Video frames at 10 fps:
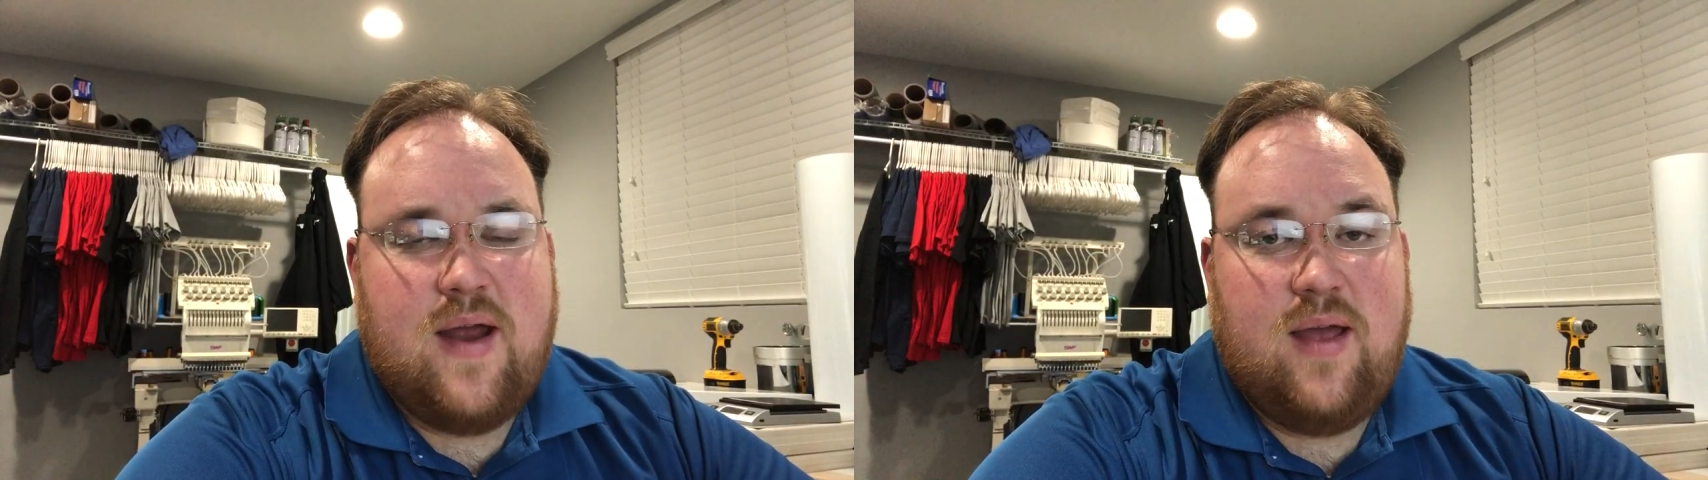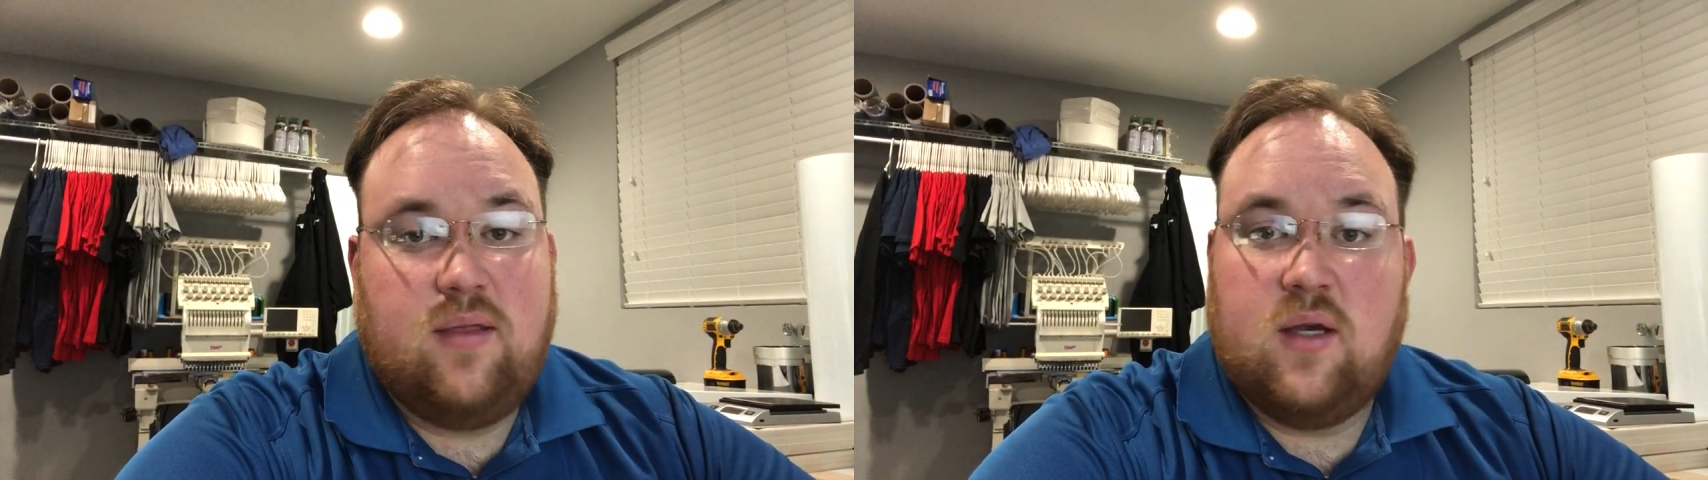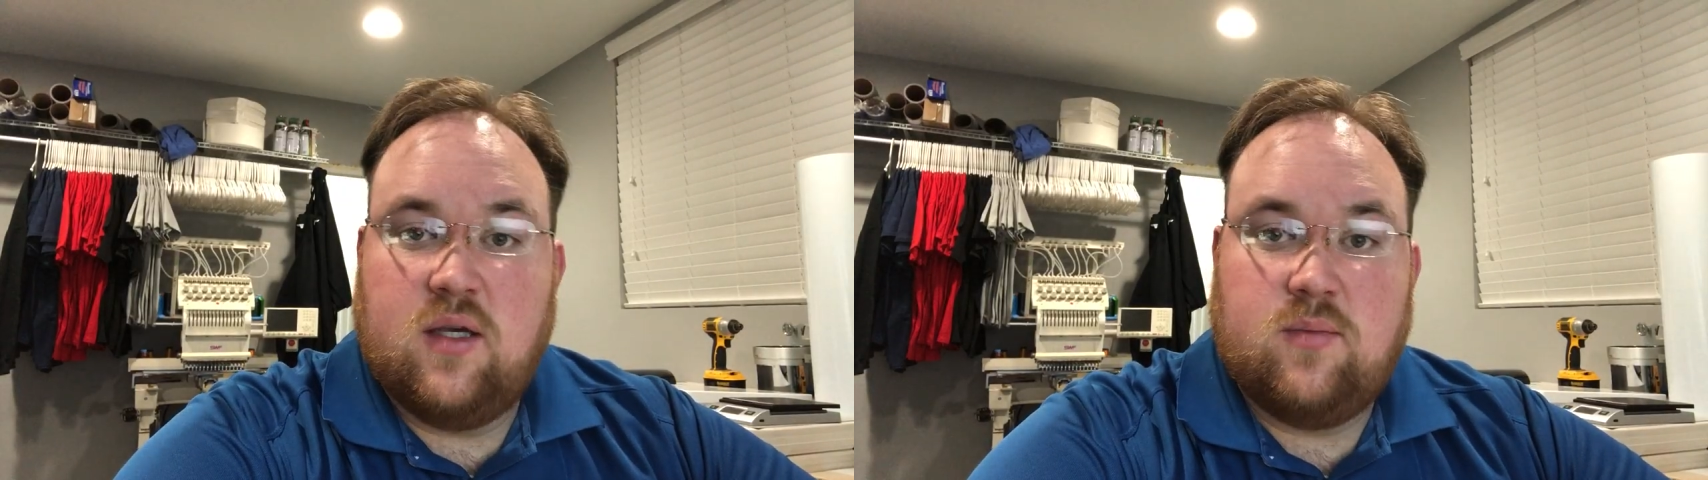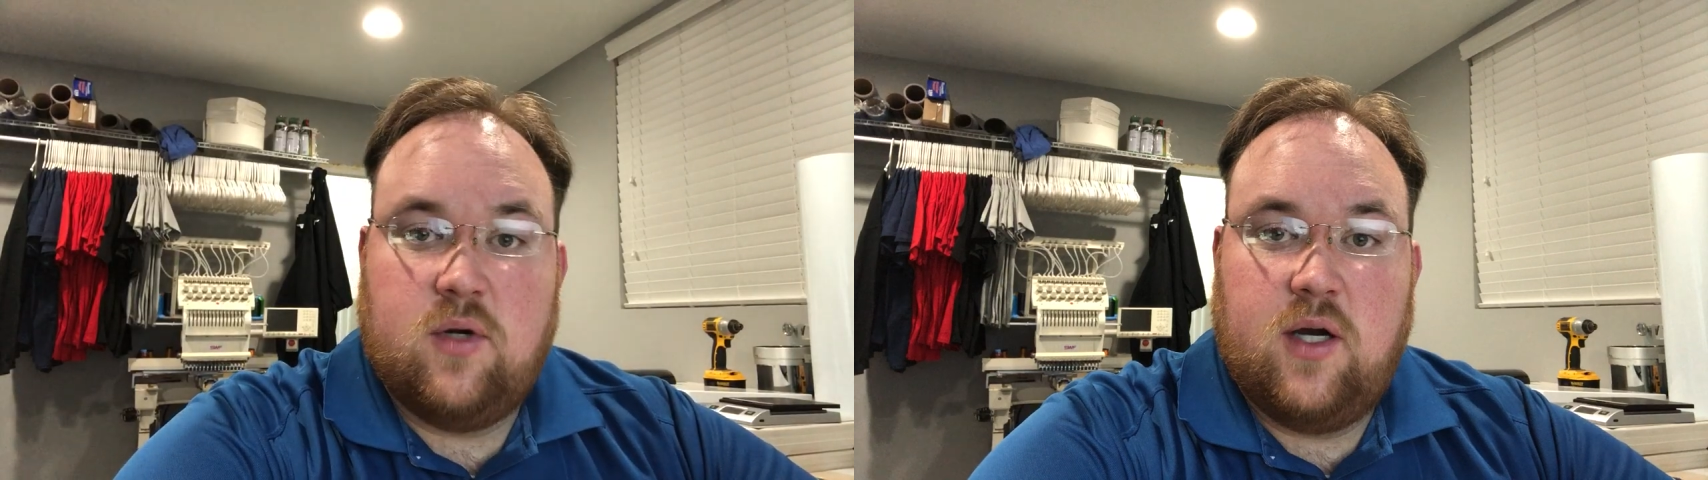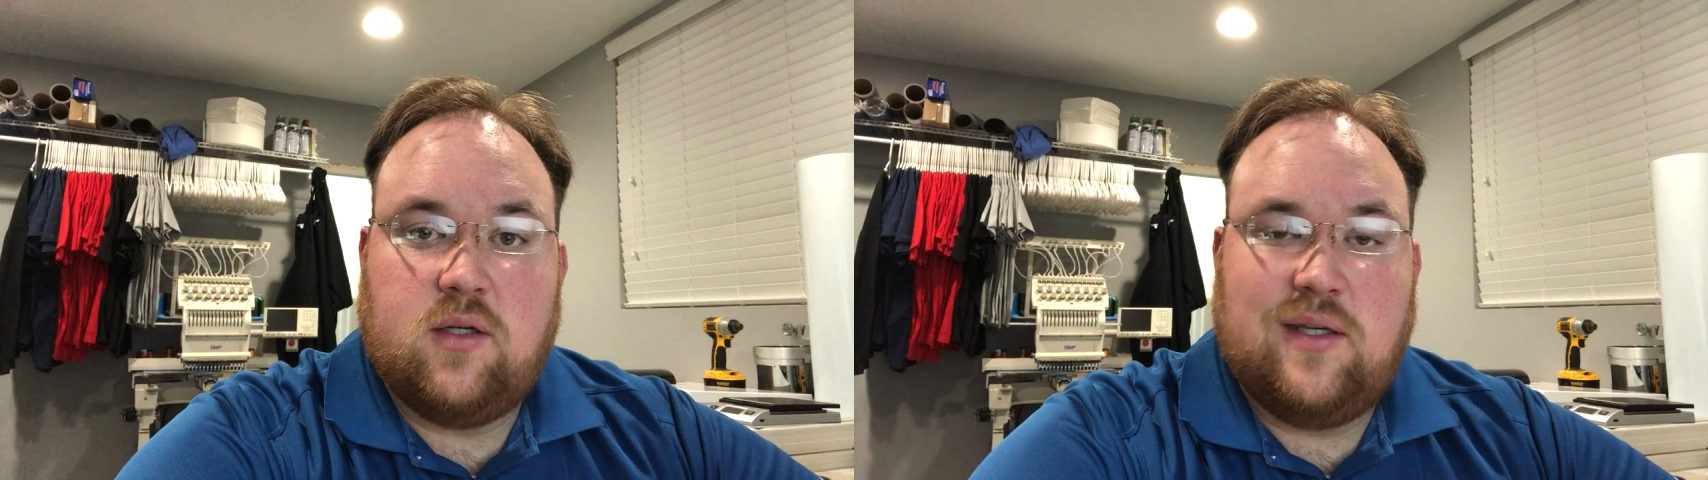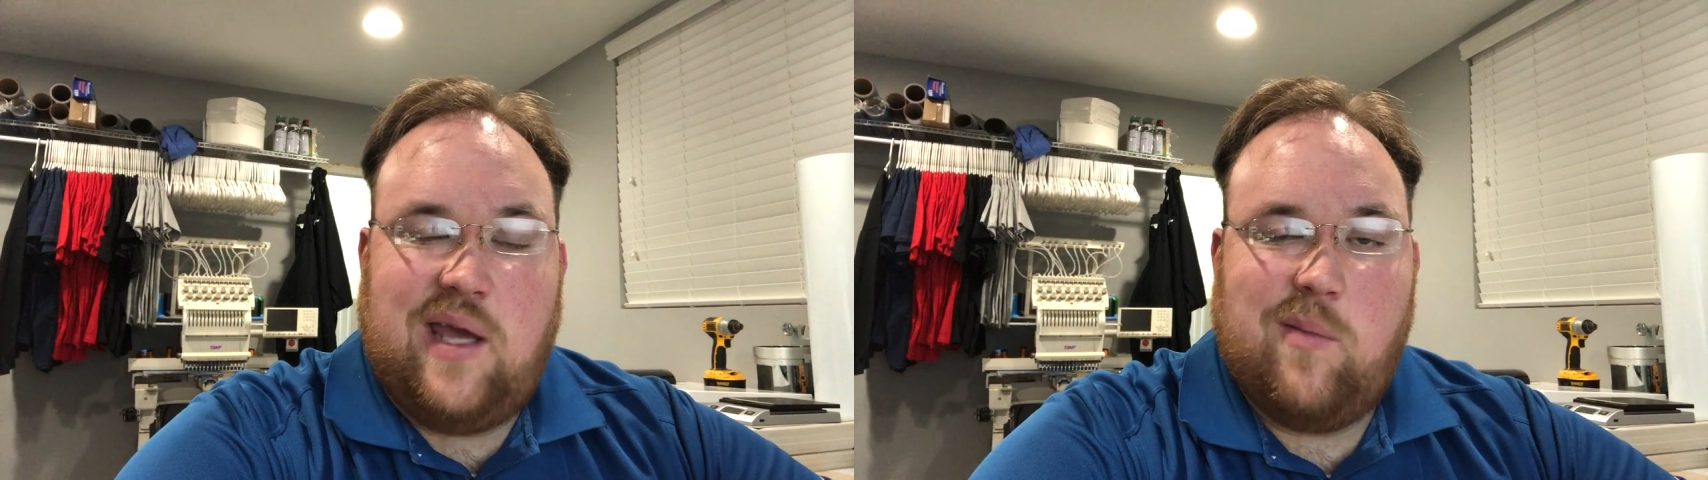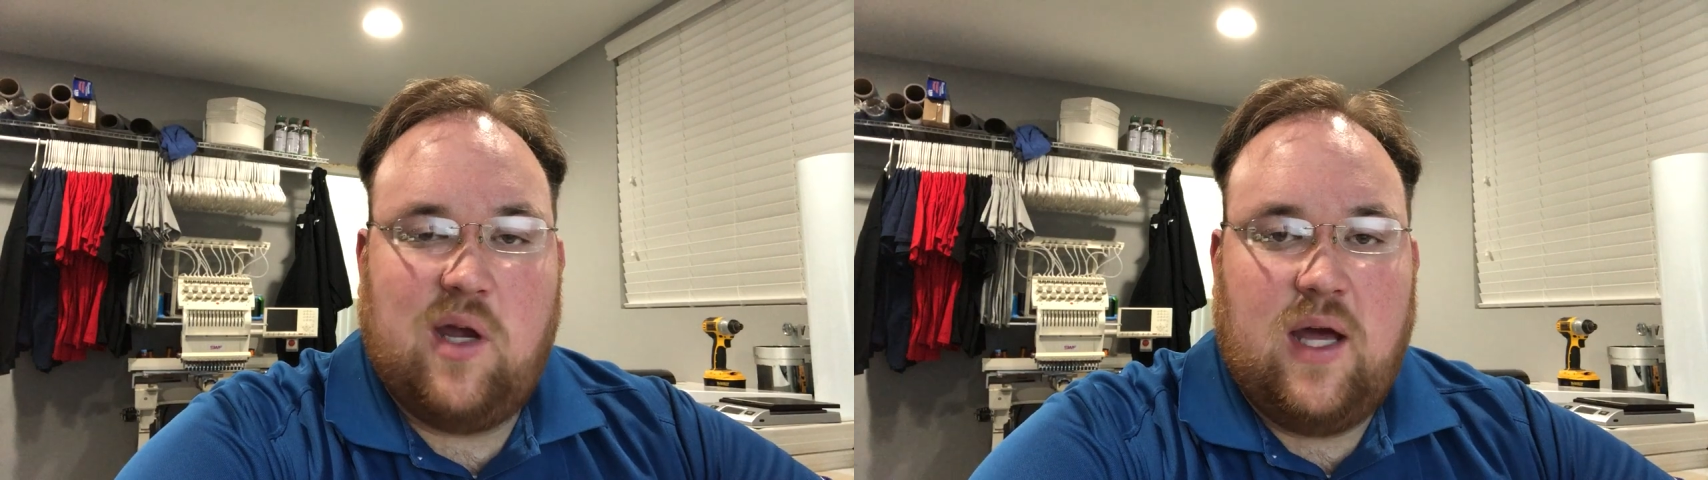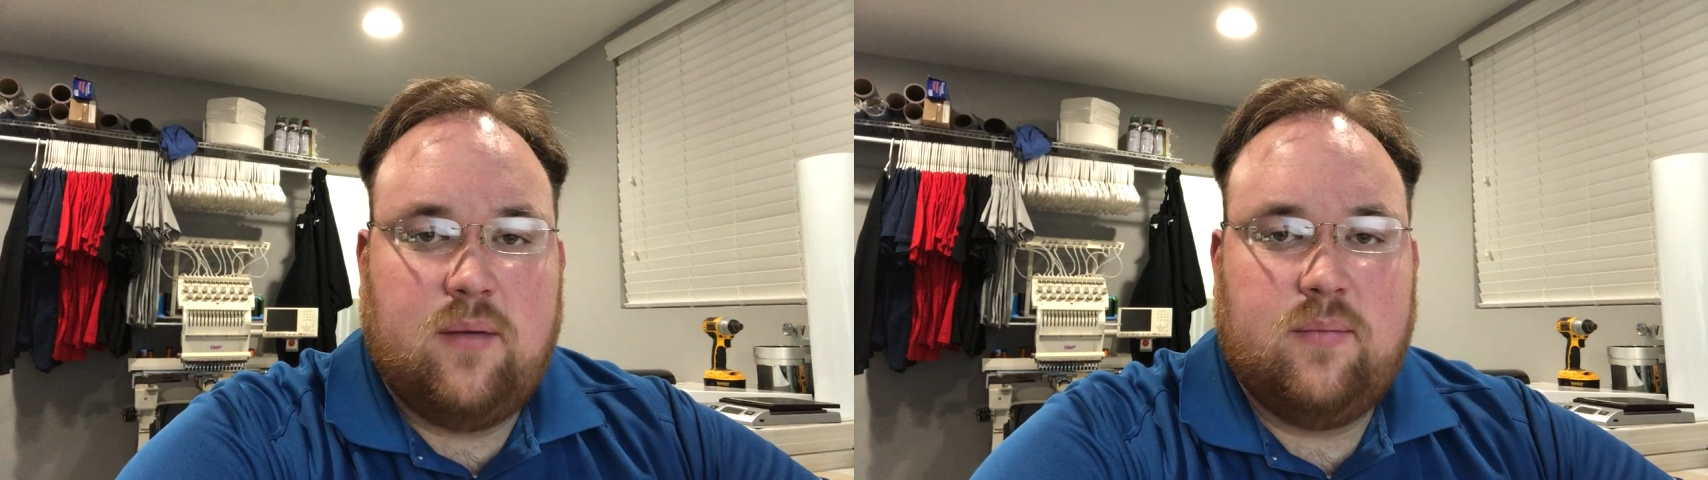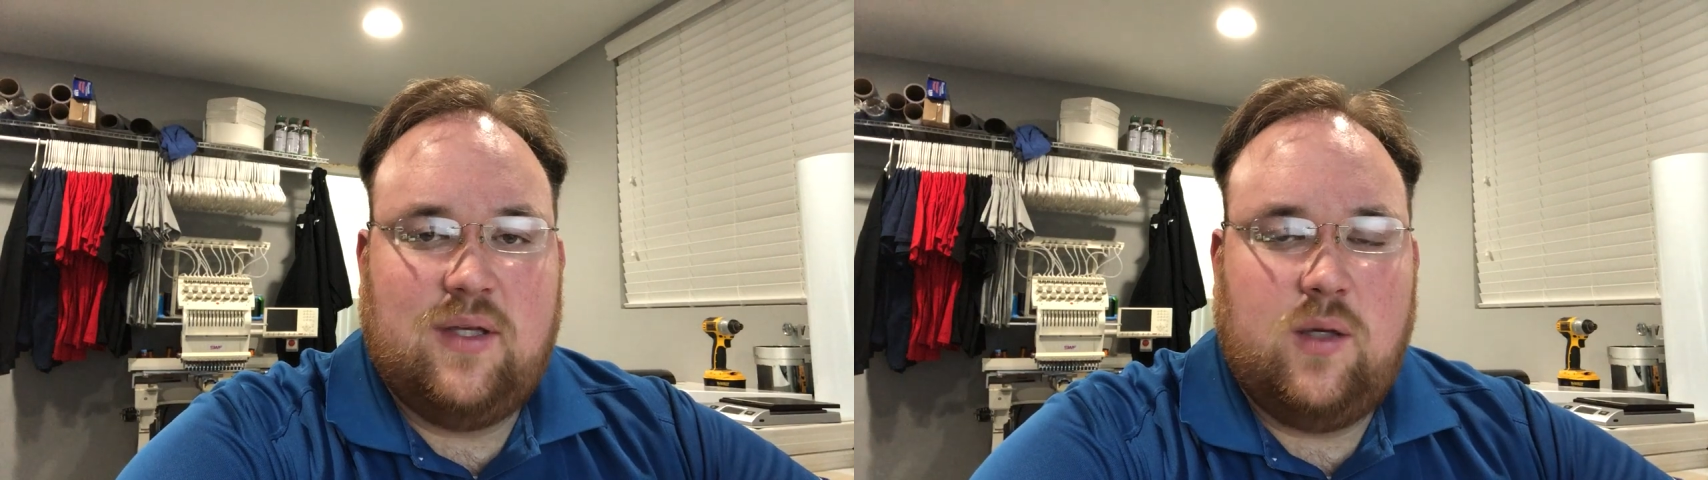and the customer actually came and got them.